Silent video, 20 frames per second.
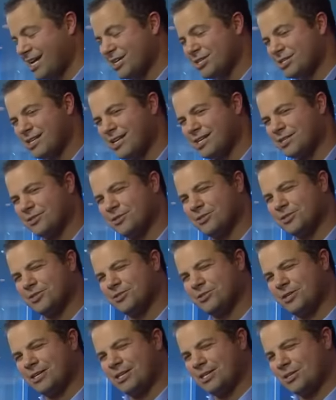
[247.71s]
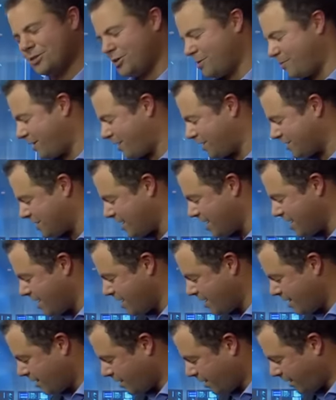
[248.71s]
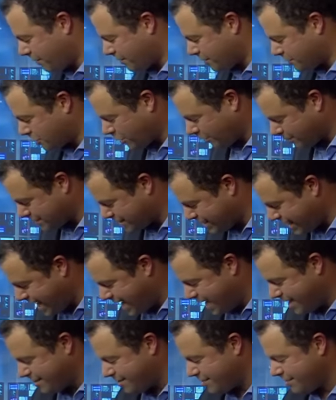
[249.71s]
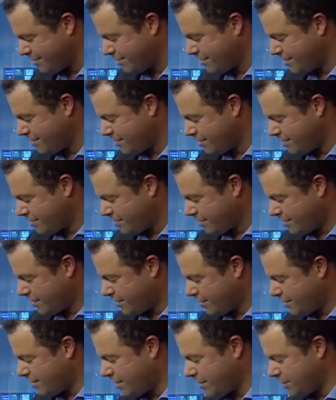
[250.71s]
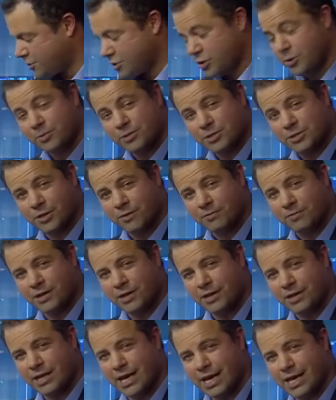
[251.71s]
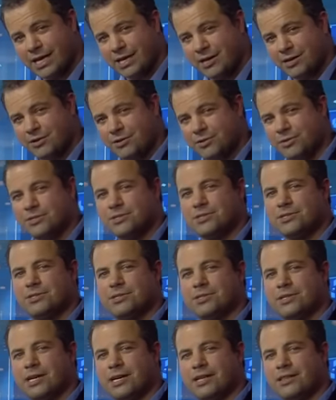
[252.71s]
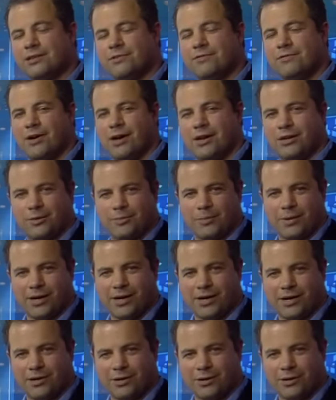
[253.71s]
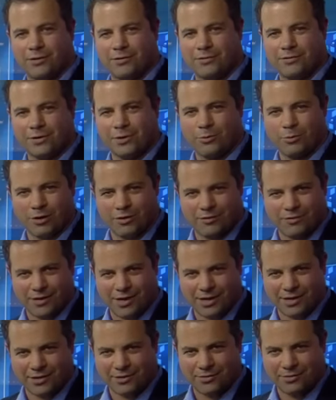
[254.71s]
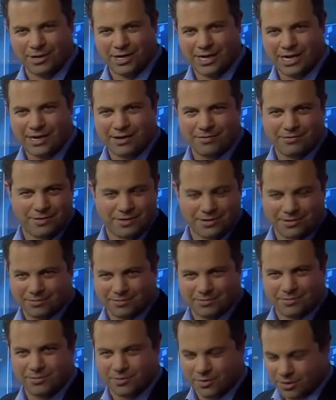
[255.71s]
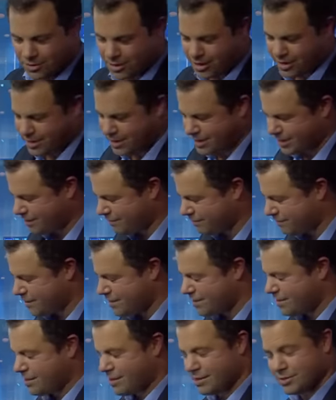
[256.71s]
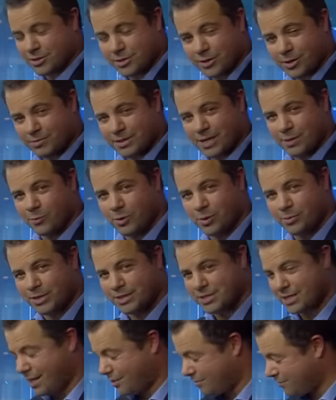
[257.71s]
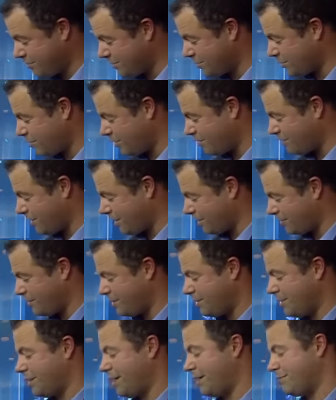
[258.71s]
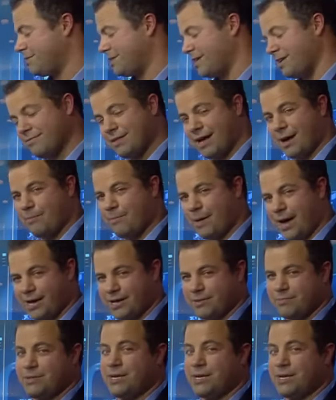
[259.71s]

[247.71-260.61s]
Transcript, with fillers: Actually, that's not strictly true because of the top 10, the super soft that they use in the final part of qualifying three, if the, you're lucky enough, as the top 10 will be, to get through to qualifying three, they'll have to give that back.